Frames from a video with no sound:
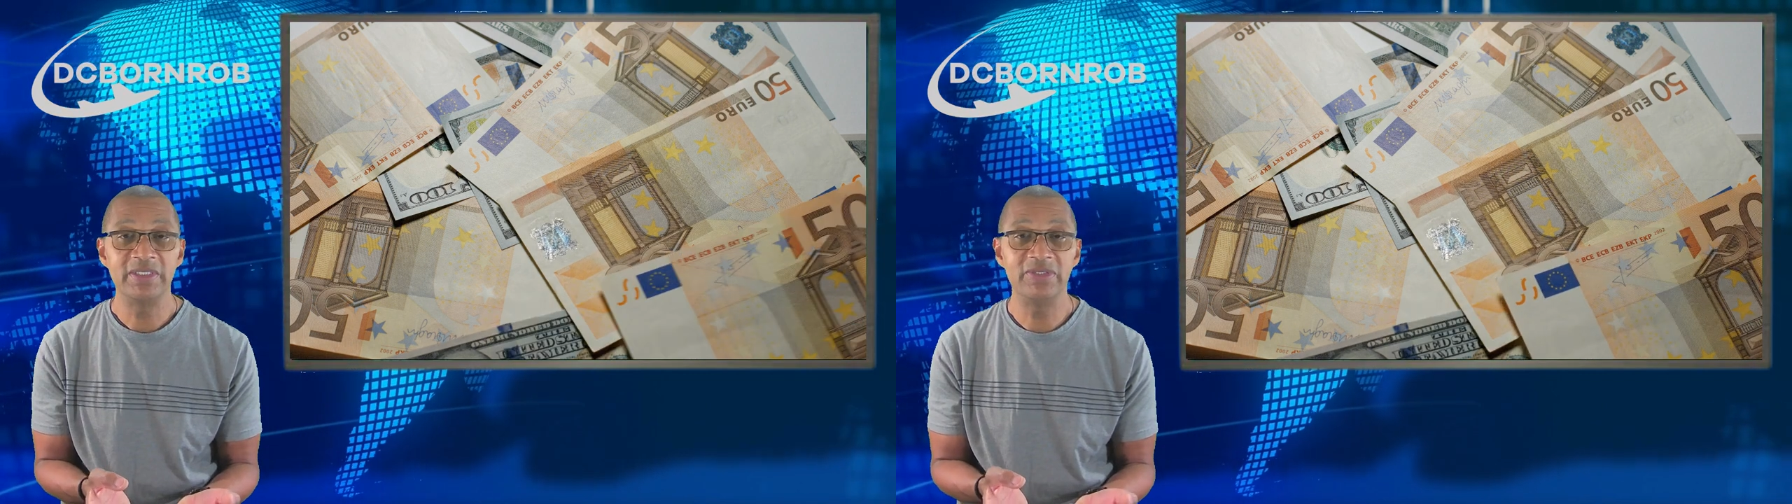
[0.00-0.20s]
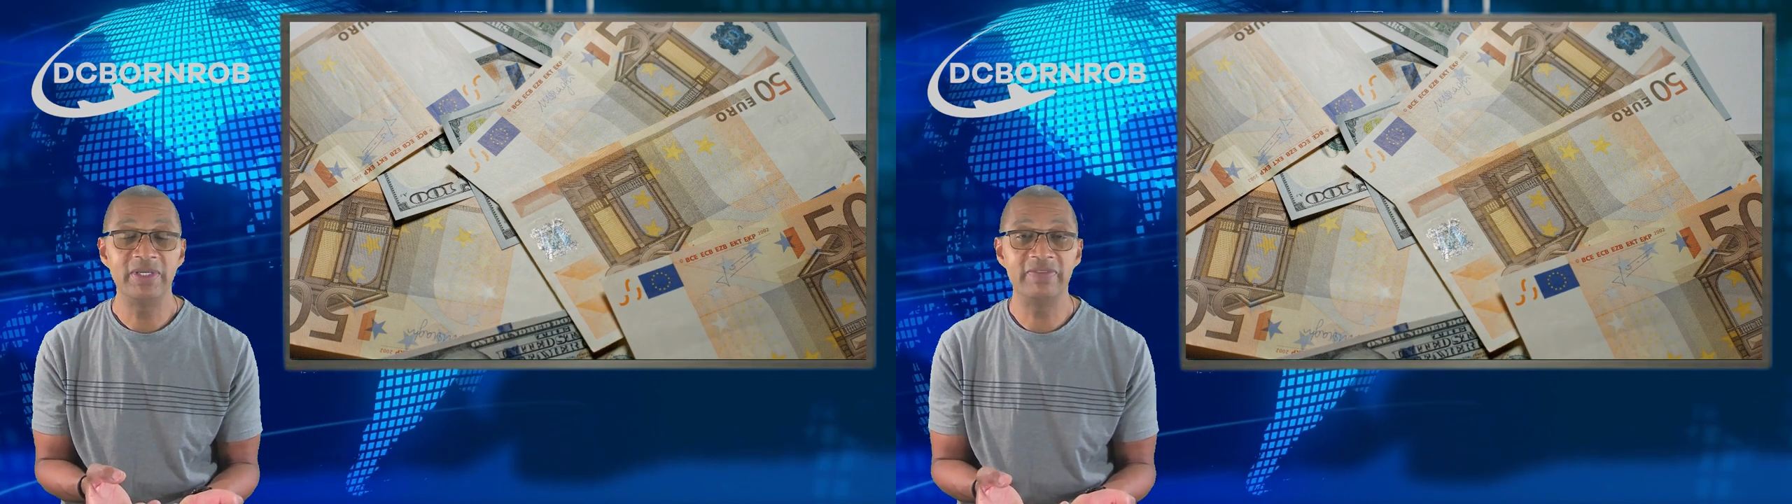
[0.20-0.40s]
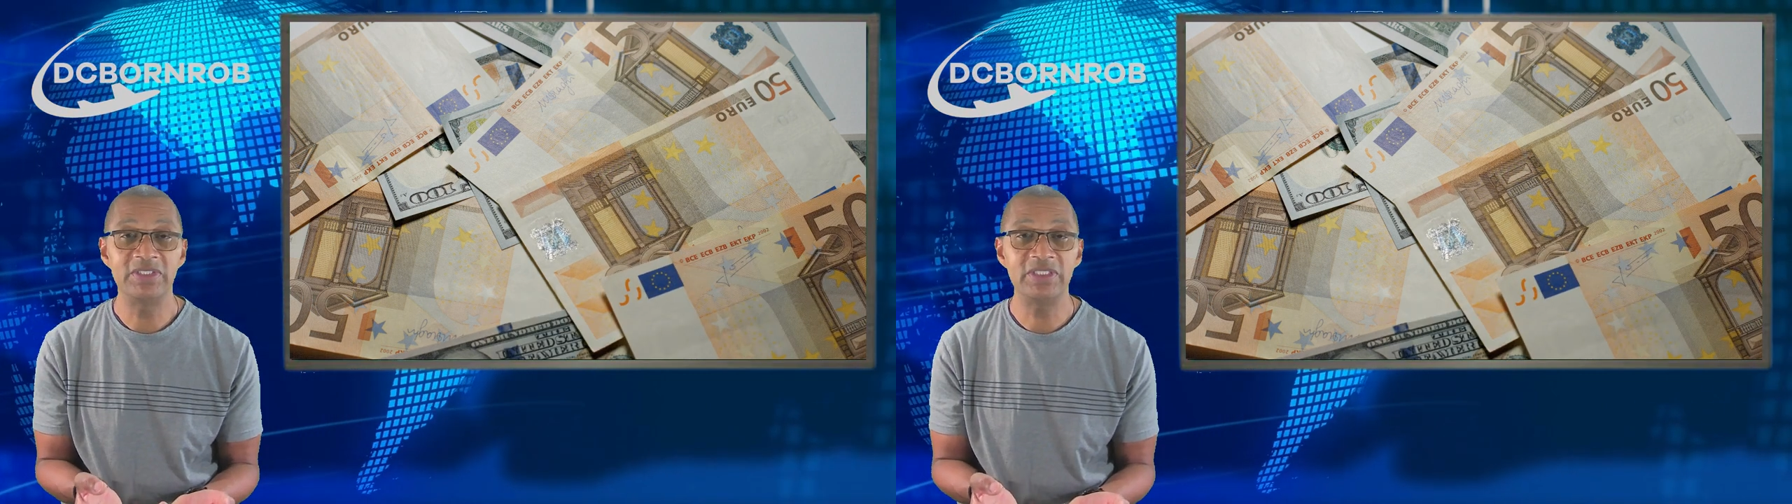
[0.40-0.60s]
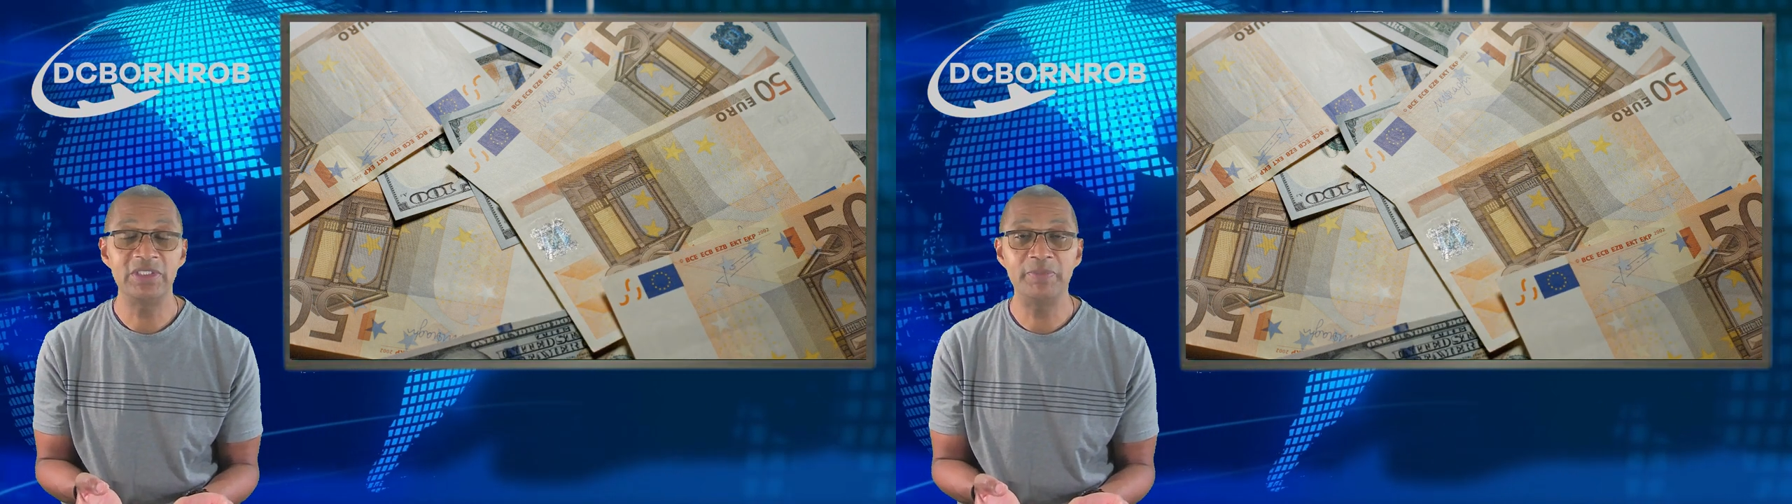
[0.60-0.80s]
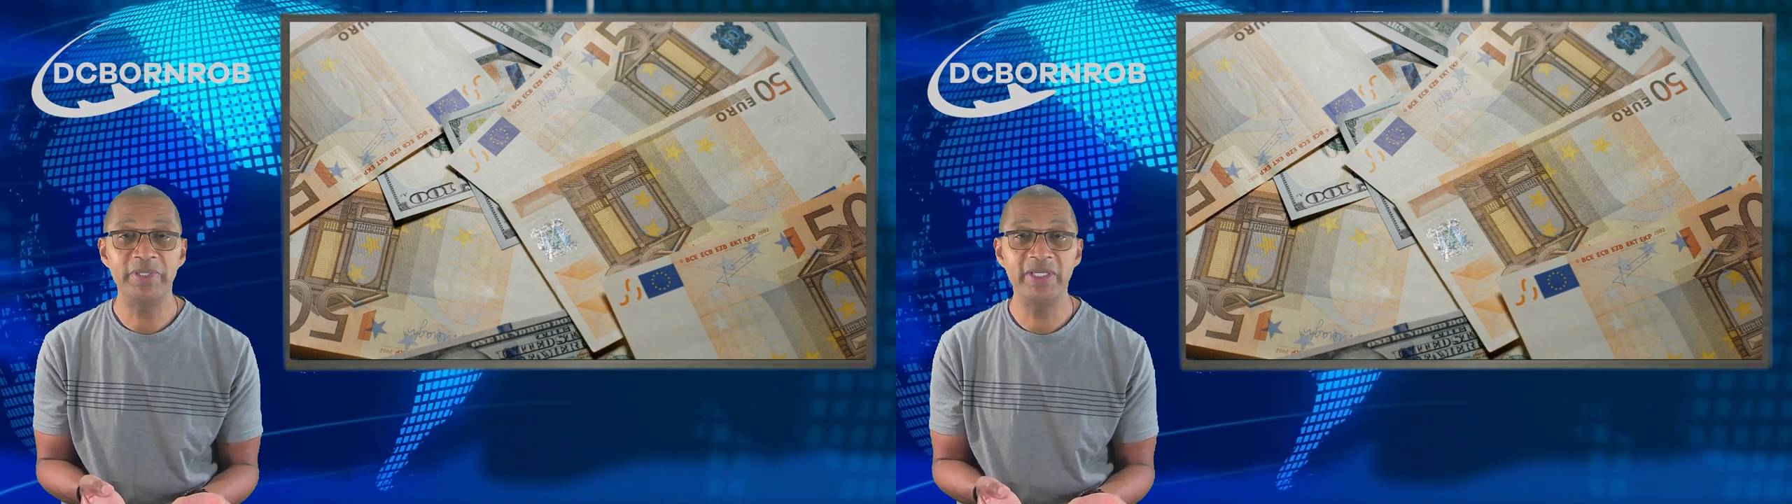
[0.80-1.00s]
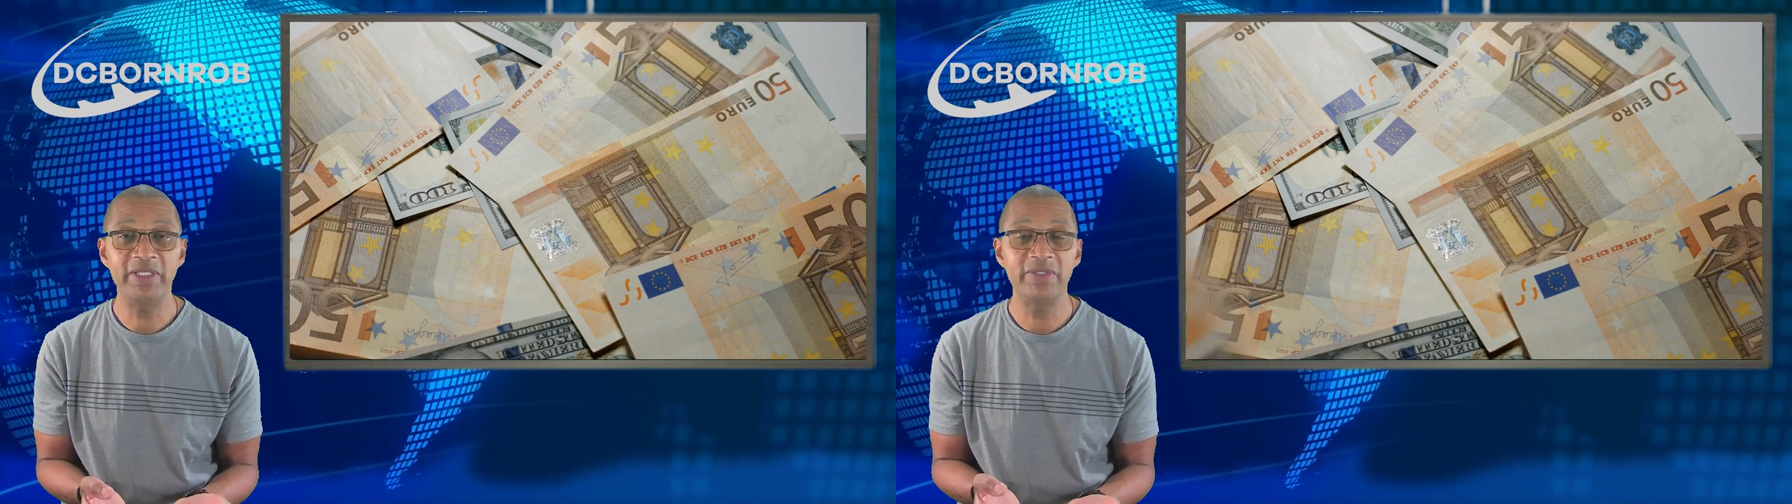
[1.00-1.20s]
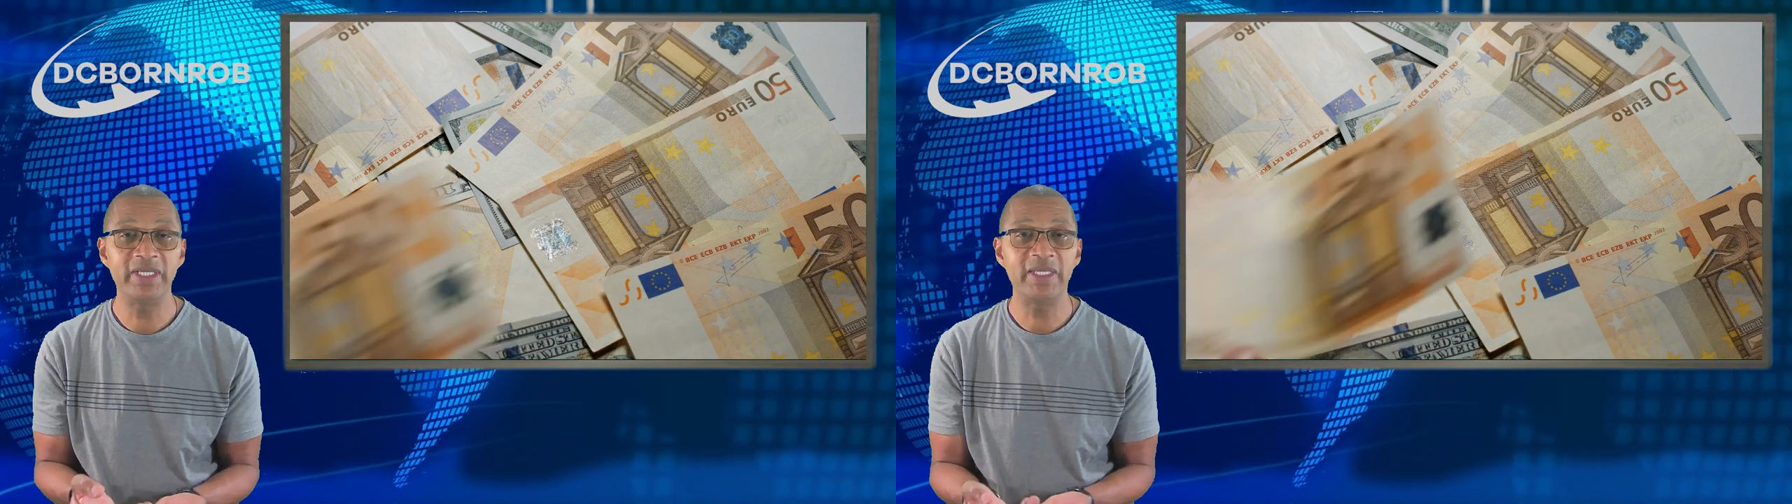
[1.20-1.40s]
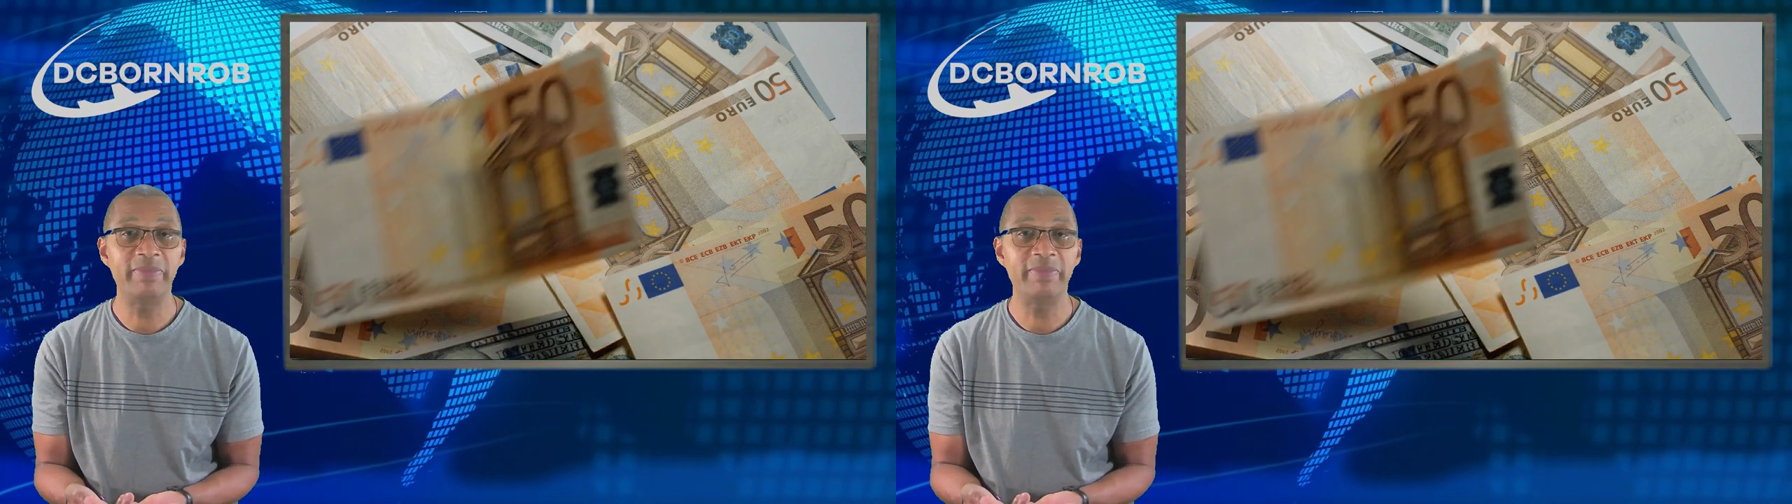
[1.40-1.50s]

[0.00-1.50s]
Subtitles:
you have the CUP and you're going to